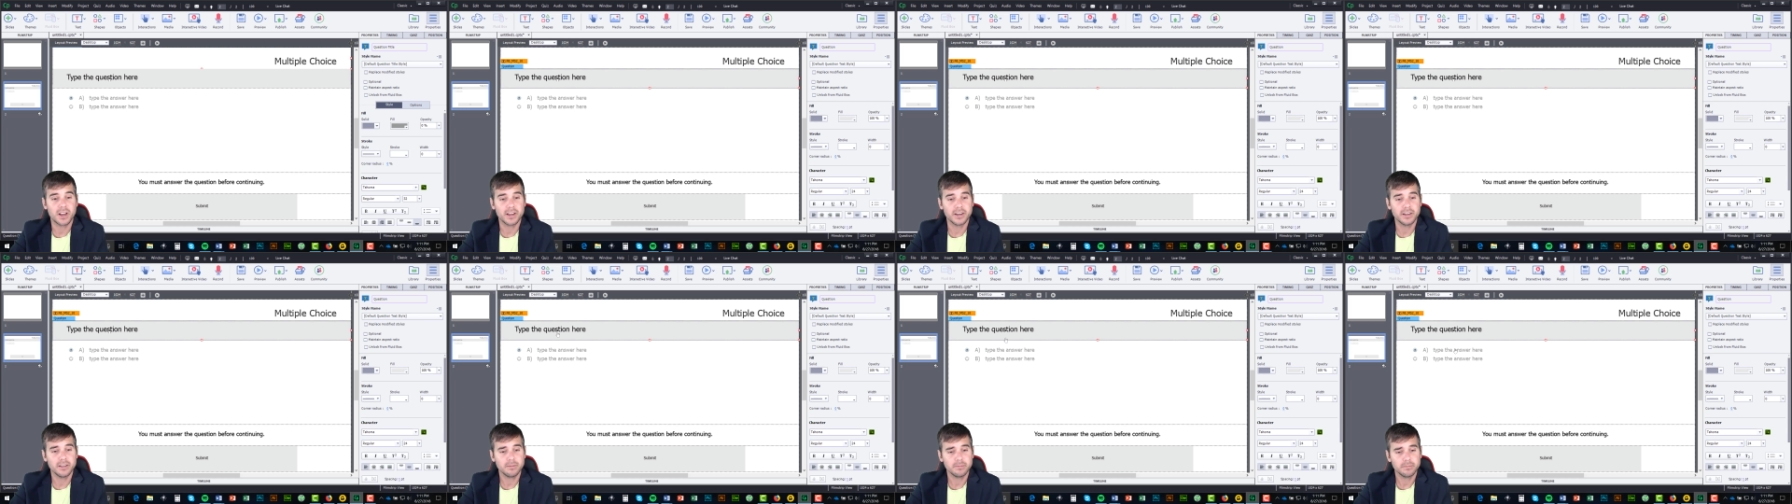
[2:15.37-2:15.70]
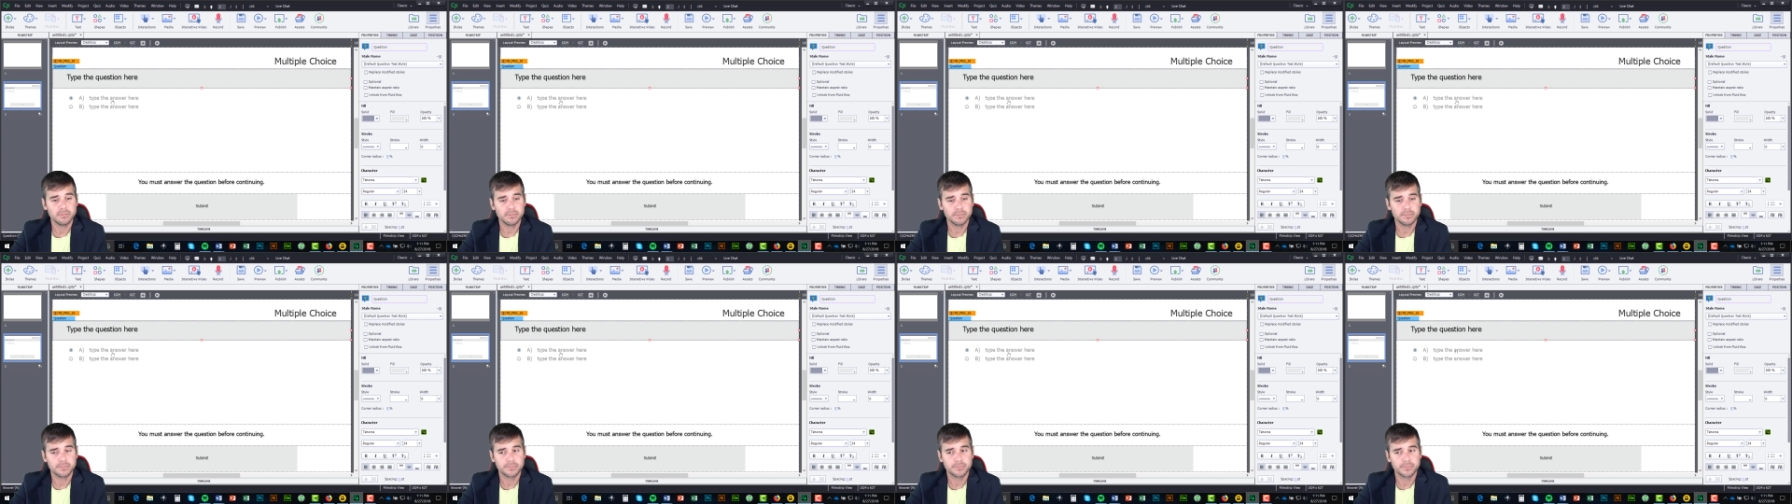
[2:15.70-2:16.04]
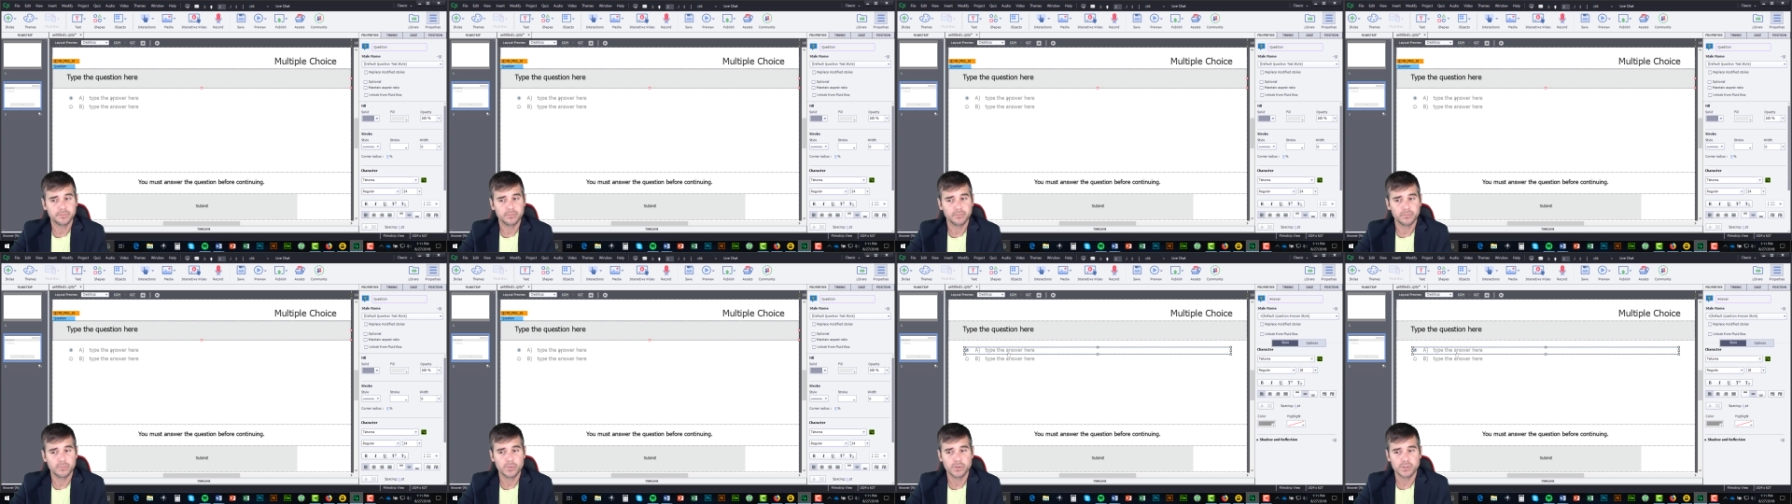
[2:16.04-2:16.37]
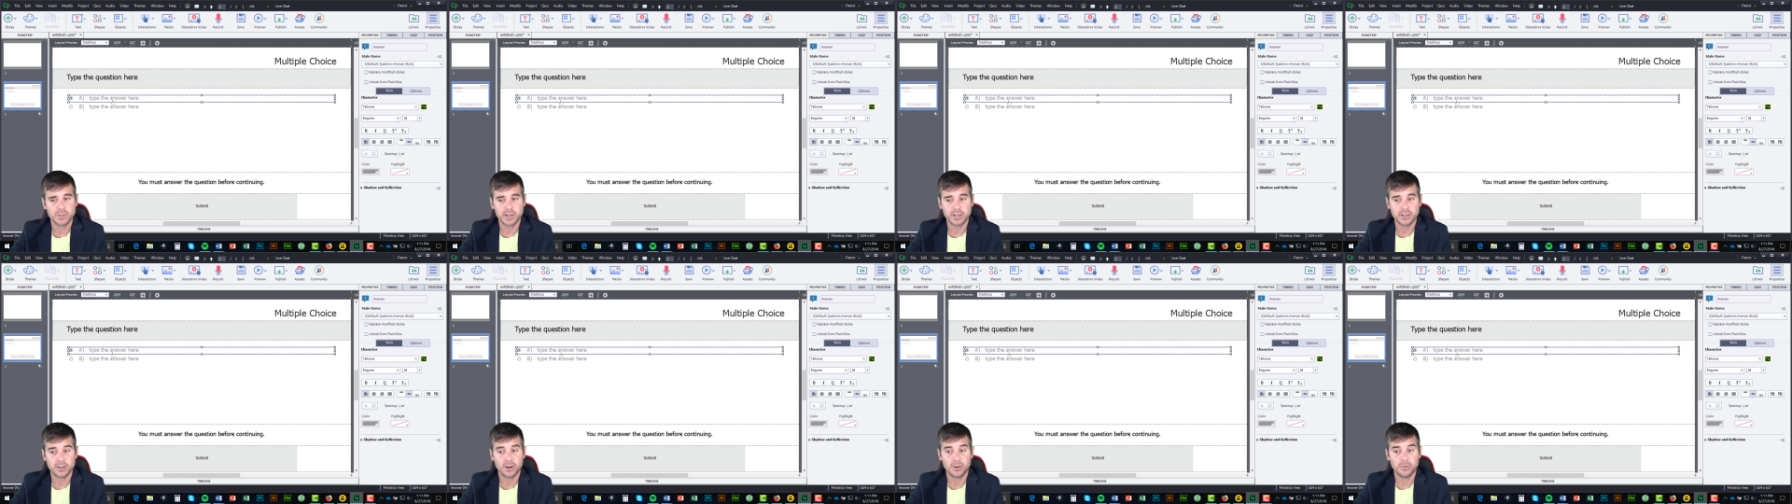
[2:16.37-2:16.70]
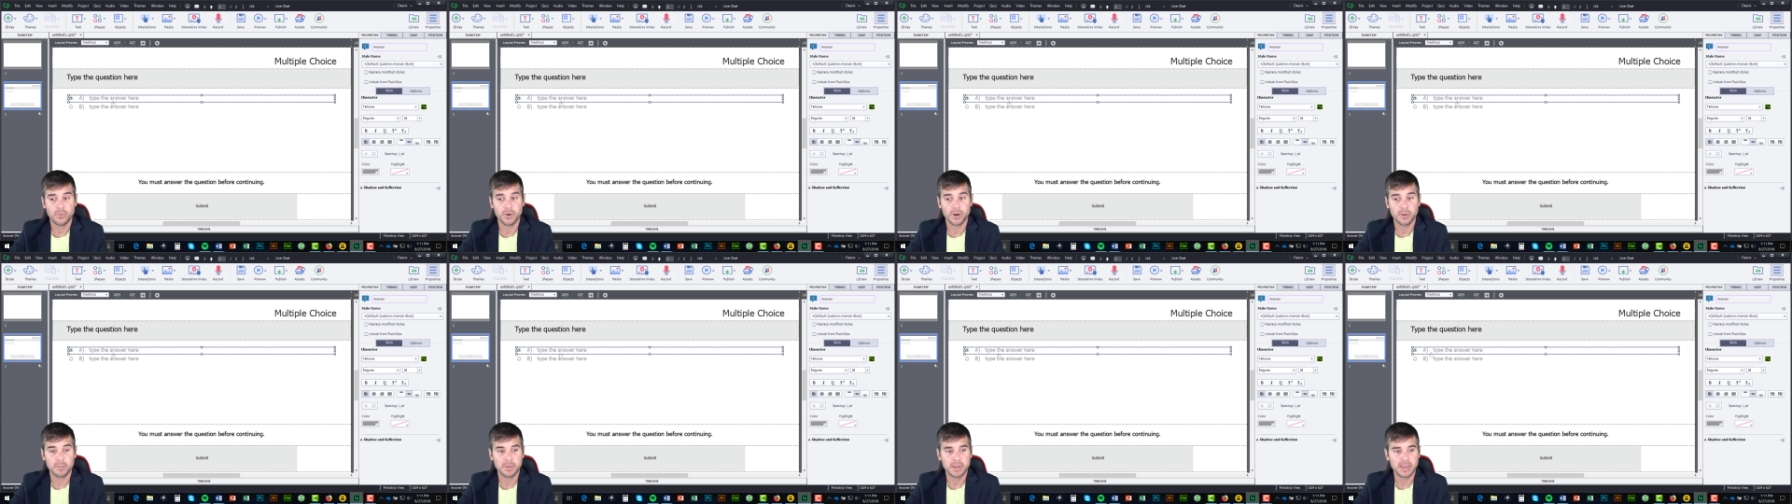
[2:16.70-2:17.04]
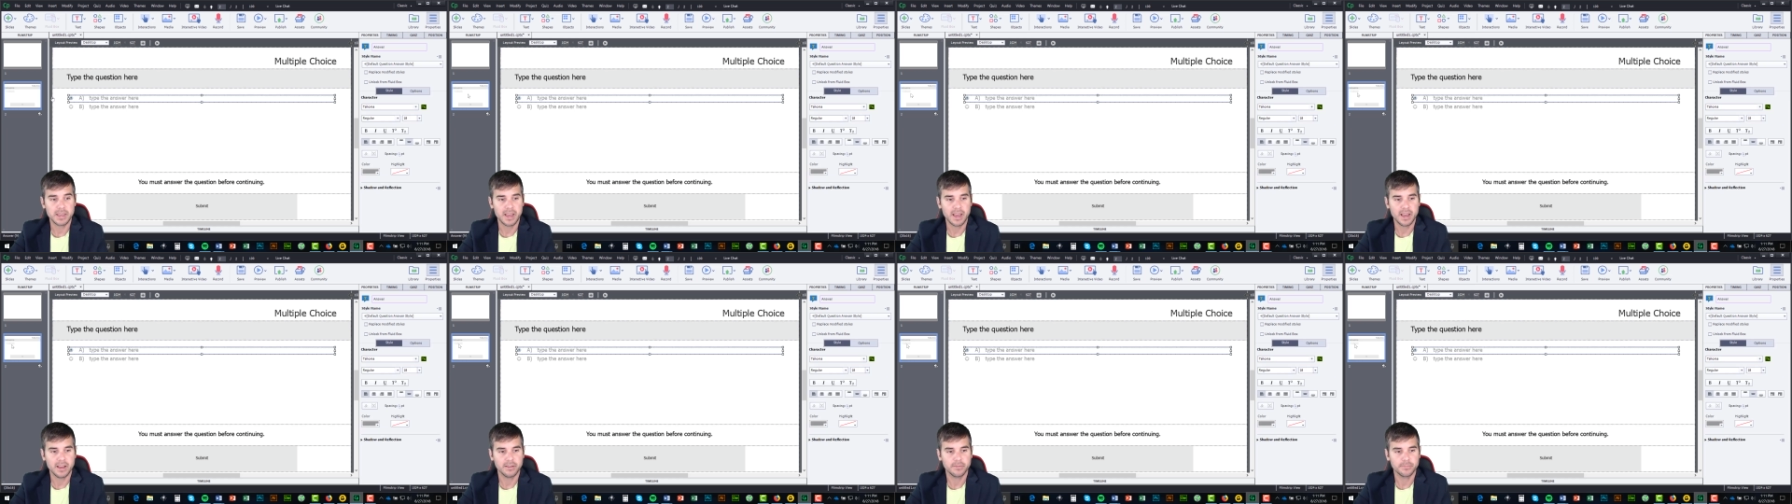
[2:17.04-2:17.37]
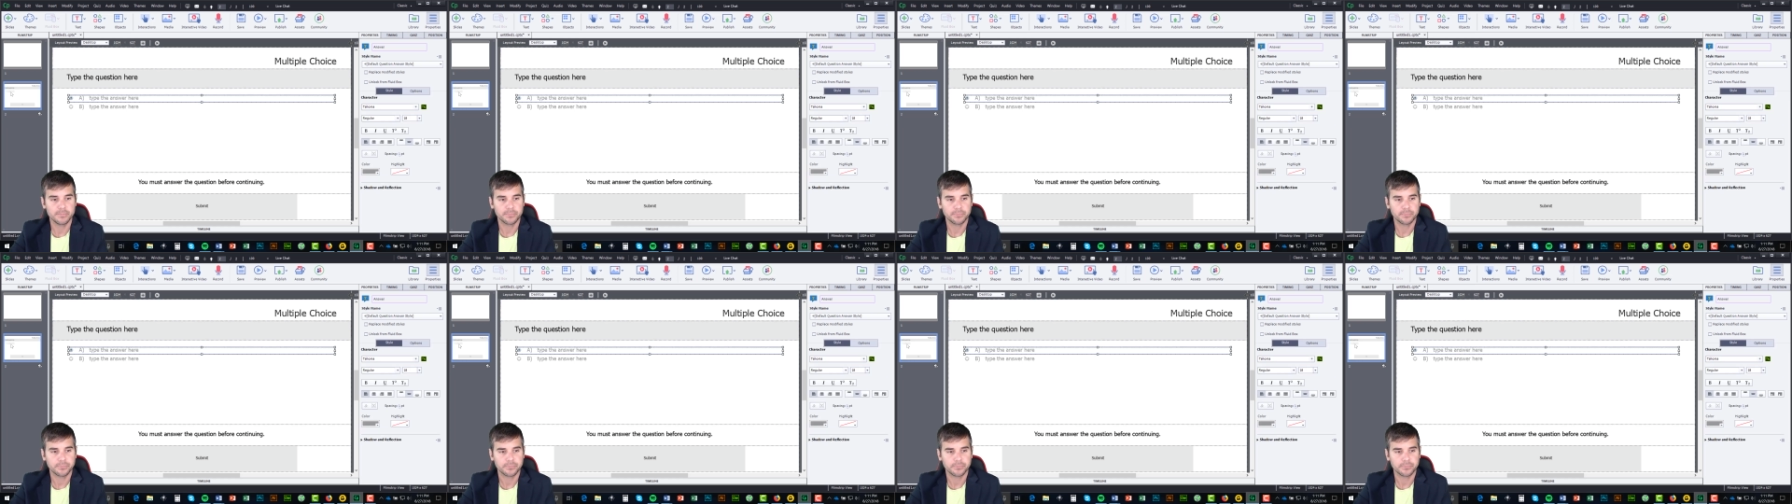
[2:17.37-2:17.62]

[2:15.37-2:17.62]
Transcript: item, which I don't wanna be at.